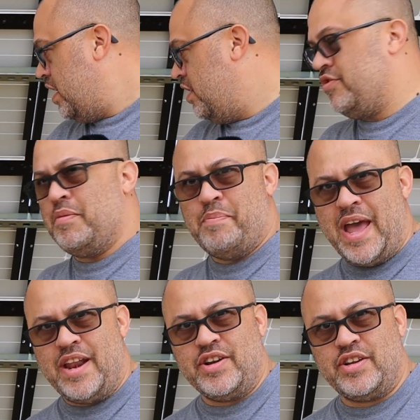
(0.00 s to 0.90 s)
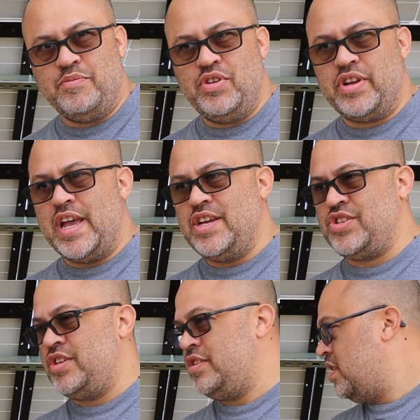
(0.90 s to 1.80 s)
is the battery
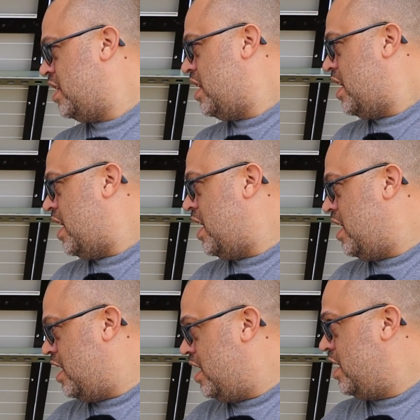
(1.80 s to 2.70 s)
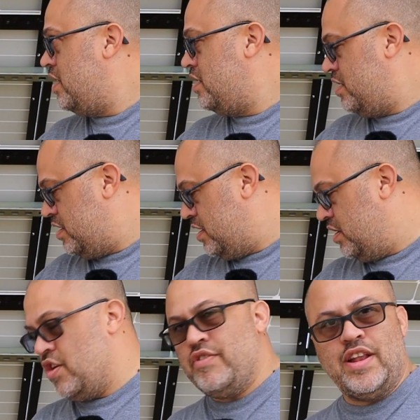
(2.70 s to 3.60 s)
communication and
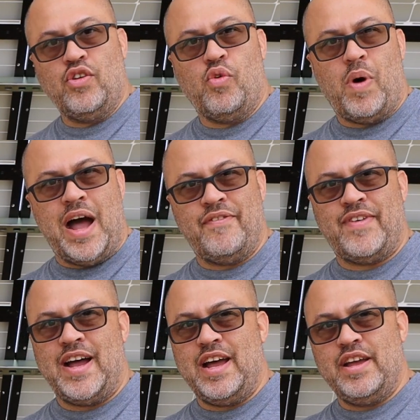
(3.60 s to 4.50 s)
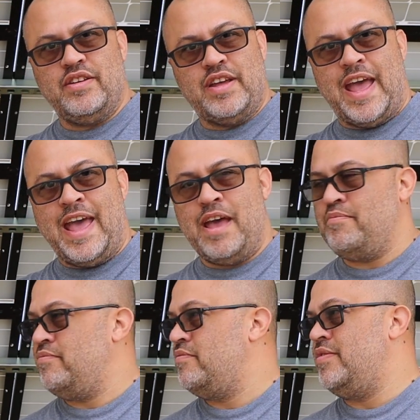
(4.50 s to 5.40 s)
you know that little Wi-Fi
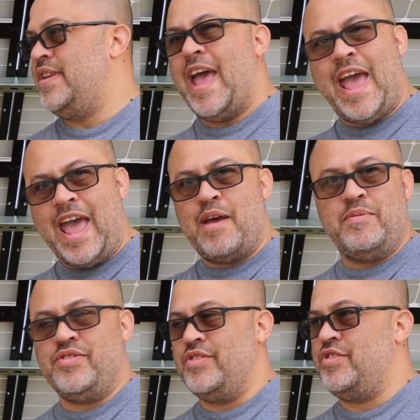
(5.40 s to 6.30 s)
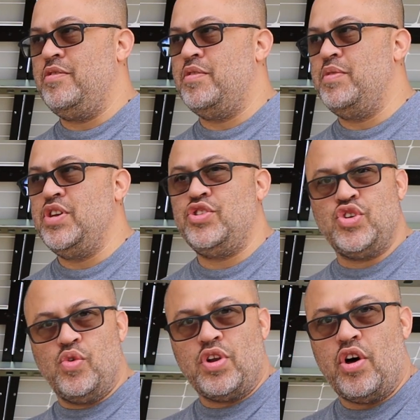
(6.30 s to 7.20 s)
app. The app doesn't seem to be
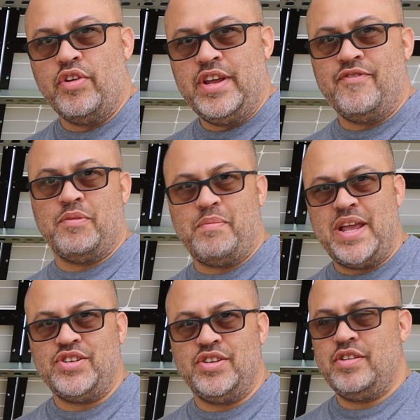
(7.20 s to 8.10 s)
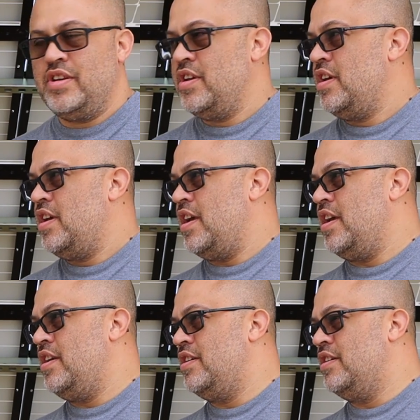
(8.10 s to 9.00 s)
showing all the information.
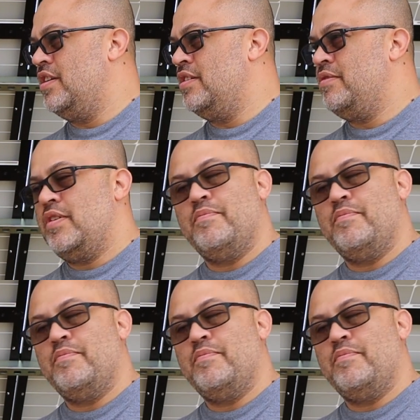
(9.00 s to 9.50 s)
And uh,